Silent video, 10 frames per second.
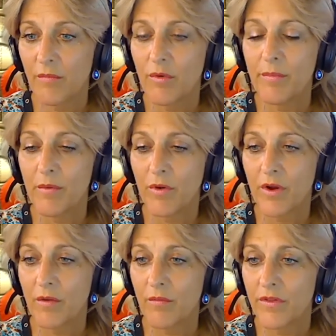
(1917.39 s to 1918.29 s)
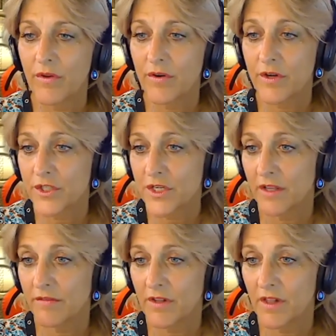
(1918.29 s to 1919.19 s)
will be working with her because she
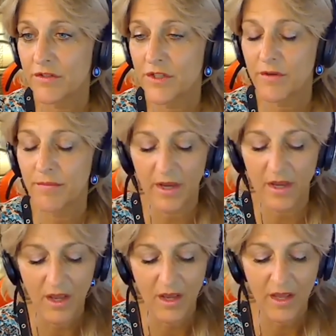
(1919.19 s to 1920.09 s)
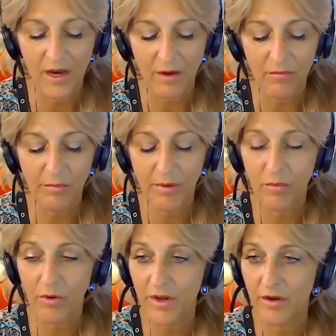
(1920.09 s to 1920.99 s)
lives close to me, and I will be
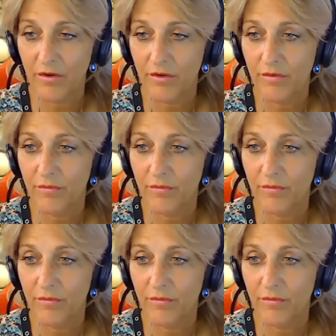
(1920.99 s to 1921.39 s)
working her